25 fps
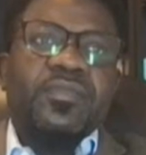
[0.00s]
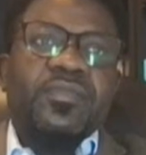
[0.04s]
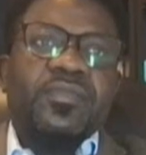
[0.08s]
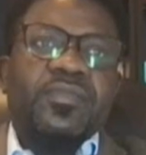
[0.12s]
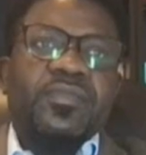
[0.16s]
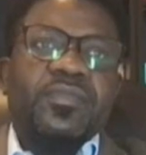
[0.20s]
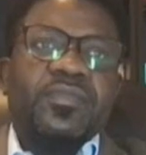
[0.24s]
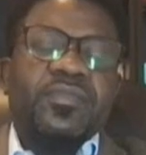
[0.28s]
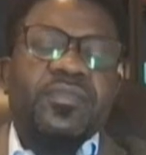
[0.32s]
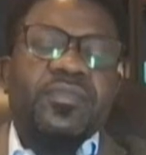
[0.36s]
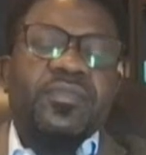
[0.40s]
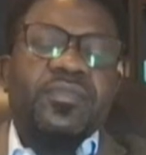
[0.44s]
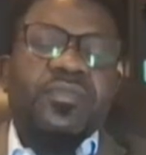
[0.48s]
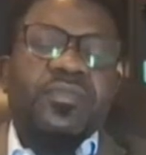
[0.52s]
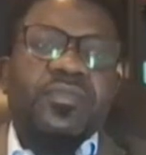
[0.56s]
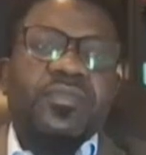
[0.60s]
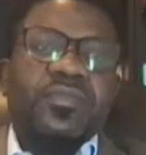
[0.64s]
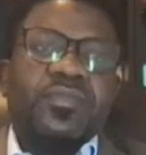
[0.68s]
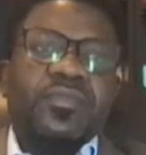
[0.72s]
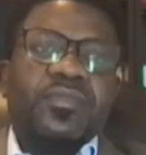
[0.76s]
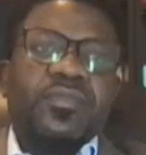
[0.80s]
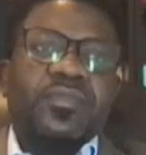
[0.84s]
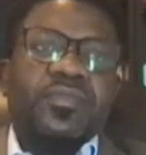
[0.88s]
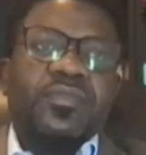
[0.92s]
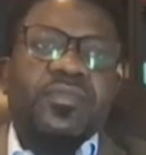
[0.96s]

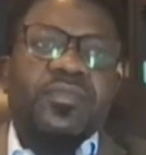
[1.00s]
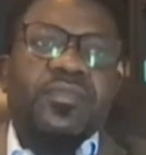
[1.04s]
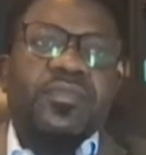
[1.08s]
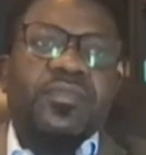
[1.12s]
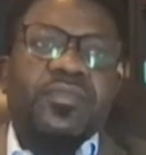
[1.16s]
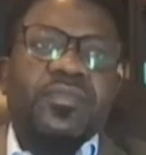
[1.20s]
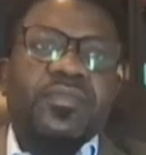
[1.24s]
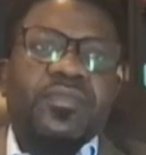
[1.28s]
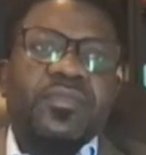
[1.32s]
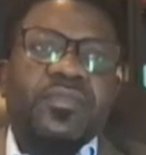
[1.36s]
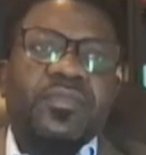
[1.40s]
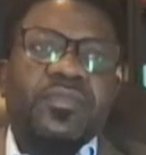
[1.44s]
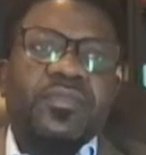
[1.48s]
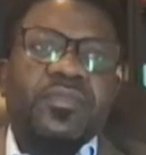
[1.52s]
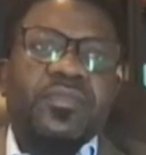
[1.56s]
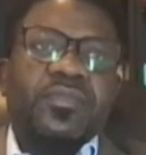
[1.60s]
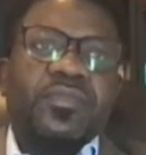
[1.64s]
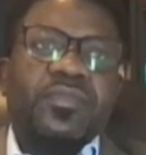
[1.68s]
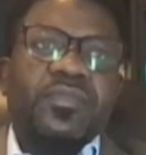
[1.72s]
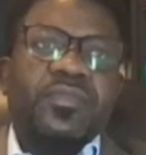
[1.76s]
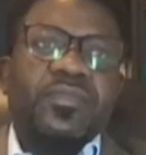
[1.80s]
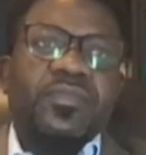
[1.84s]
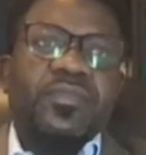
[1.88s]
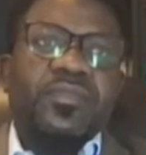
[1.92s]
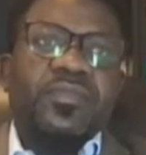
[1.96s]

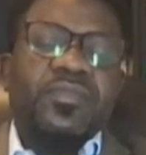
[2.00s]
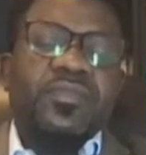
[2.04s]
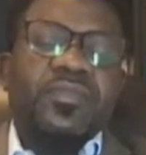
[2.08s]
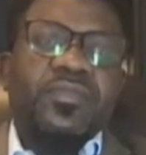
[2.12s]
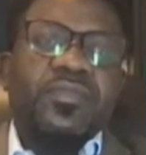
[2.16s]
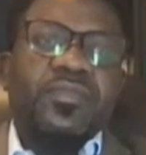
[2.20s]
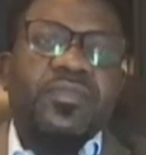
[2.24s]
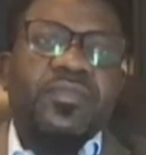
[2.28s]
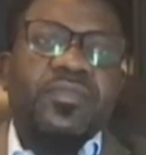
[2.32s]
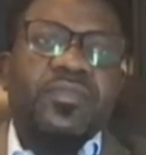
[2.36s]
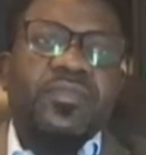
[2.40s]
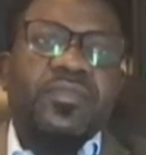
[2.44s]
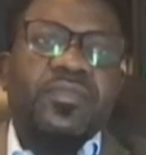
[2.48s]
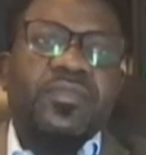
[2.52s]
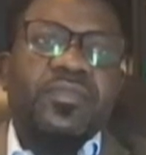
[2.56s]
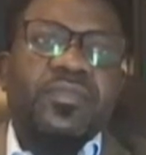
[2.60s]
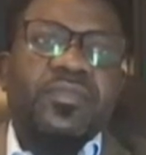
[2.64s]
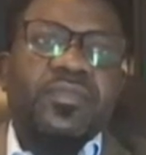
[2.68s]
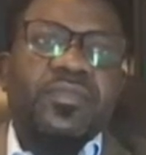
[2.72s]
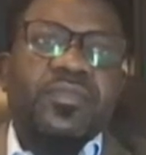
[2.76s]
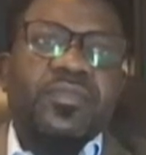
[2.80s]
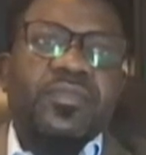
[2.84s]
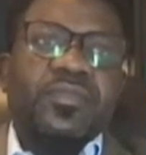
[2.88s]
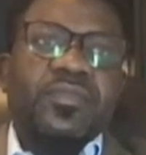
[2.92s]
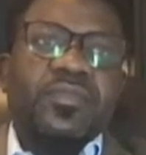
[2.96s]

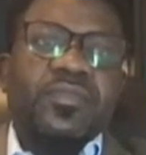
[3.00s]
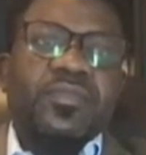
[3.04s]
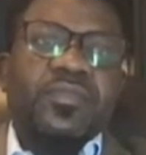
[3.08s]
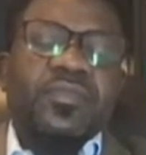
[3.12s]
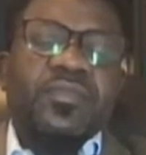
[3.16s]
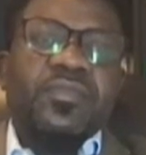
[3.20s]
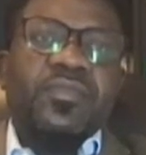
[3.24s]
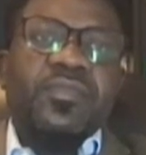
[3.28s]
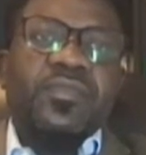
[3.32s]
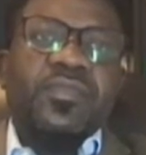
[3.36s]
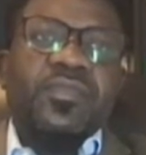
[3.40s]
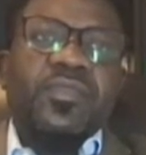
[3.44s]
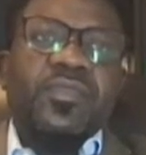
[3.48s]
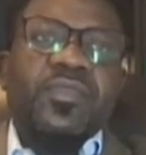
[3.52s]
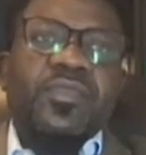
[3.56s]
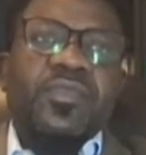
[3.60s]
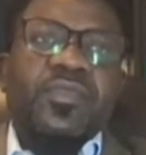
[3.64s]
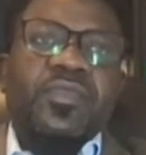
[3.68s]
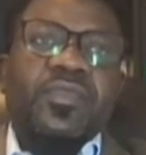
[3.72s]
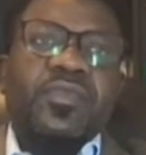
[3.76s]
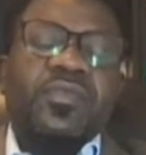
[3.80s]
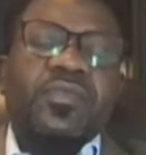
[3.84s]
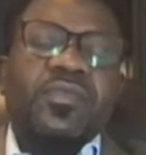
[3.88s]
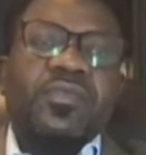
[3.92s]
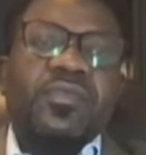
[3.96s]

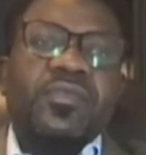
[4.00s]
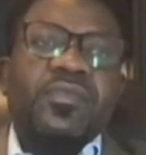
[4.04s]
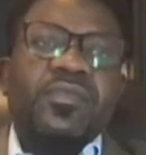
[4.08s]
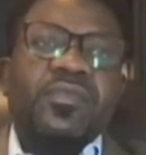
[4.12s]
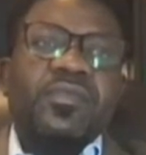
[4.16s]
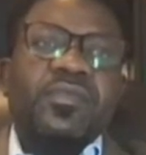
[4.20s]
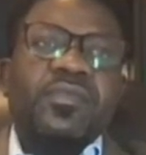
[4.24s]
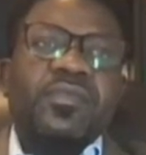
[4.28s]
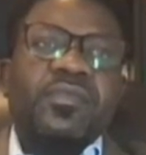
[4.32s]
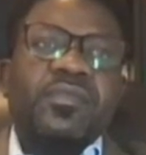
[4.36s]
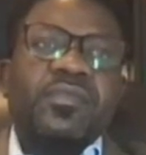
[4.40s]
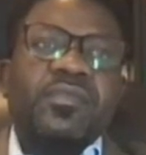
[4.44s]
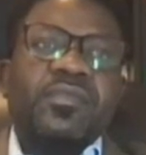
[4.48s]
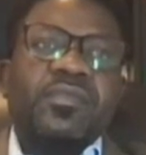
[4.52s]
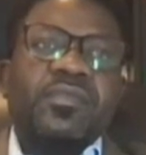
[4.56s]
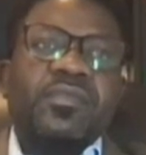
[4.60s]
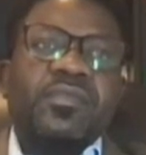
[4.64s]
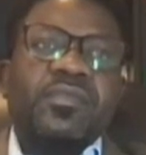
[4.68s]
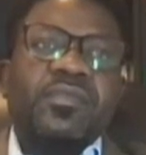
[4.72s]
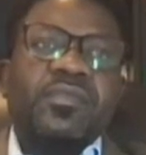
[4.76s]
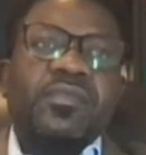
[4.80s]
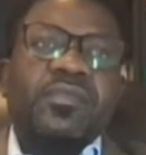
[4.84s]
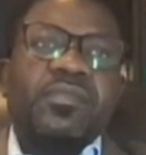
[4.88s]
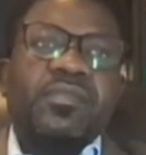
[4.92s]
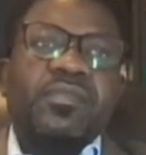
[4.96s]

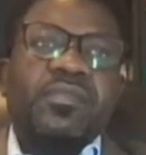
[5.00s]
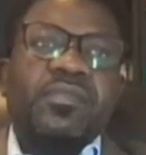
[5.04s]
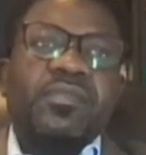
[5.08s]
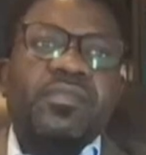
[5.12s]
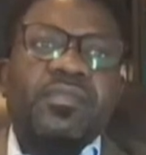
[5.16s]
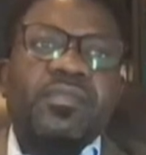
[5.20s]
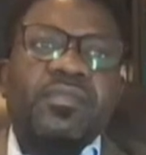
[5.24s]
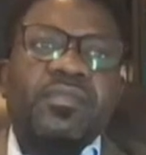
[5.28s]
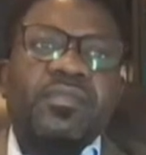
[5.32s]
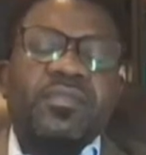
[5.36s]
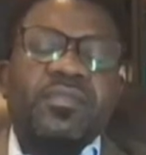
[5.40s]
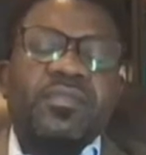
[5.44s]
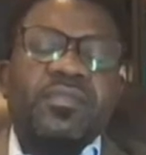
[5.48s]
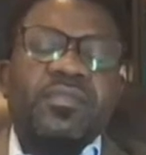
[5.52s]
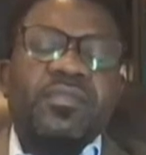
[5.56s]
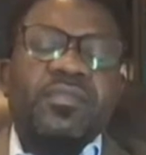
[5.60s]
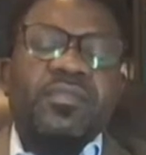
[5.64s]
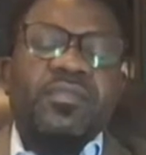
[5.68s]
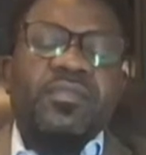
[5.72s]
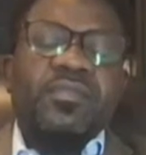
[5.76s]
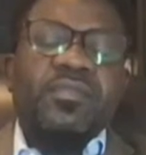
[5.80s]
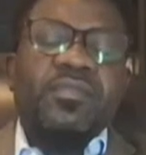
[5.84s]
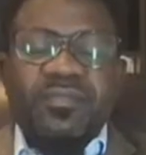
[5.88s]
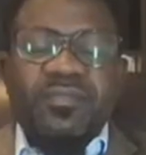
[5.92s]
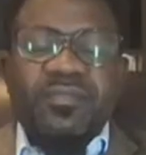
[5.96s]

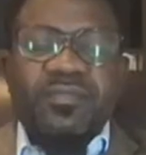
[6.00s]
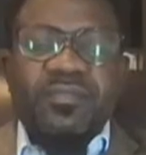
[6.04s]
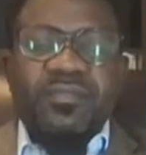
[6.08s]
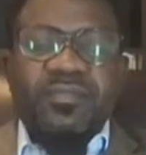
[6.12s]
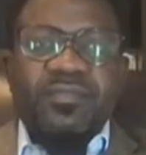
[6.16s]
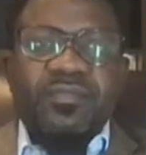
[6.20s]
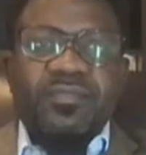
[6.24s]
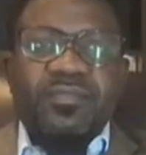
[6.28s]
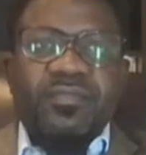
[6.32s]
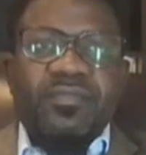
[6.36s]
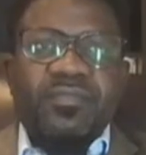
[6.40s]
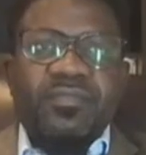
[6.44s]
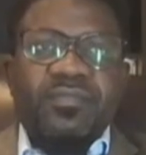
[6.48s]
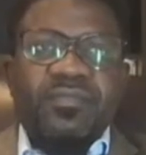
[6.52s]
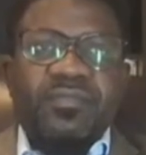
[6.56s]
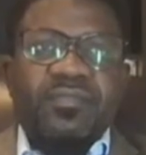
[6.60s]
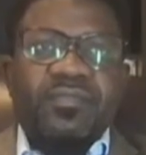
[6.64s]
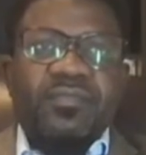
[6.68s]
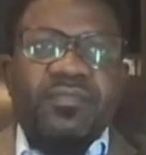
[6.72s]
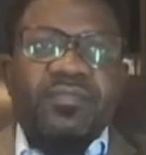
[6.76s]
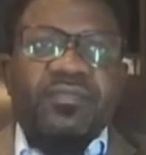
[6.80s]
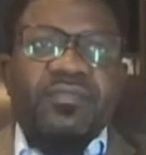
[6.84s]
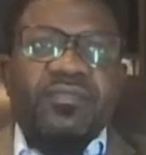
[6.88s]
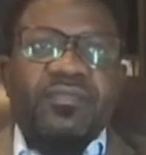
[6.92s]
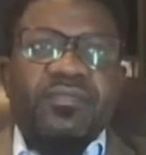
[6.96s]

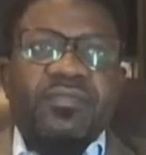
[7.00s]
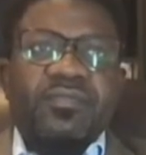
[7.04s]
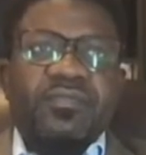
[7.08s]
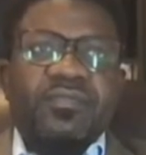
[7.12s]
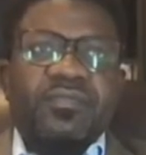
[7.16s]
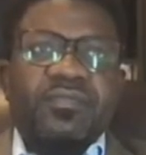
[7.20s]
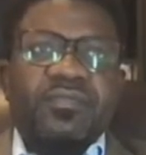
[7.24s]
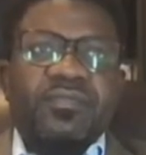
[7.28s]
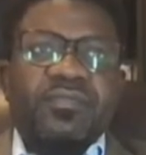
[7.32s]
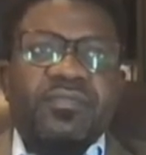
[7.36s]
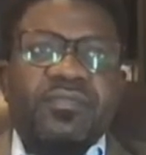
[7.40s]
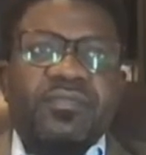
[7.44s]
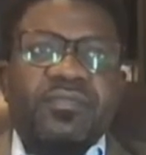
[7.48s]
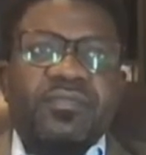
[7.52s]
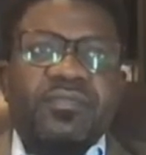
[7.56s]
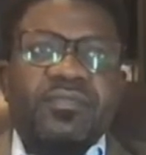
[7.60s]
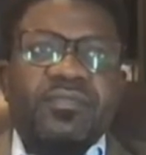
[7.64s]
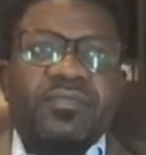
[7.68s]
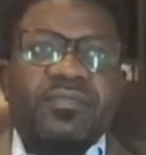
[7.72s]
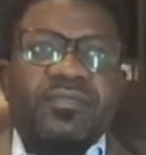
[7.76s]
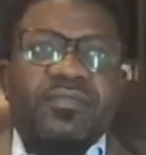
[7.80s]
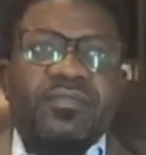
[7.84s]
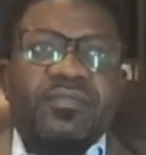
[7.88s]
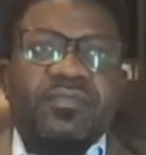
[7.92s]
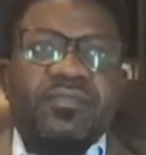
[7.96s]
The person shown says nothing.